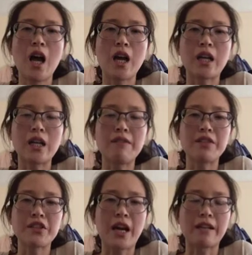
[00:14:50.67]
cleavage
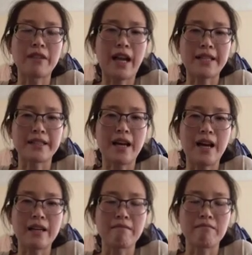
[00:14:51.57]
site of
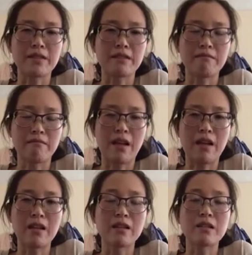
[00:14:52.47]
Cas9,
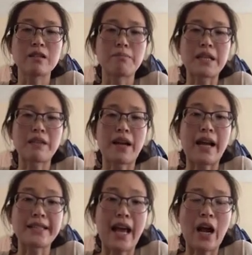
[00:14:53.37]
specified
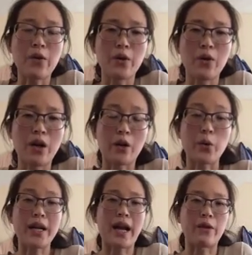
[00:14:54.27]
as a
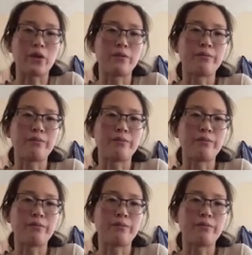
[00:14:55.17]
green arrow.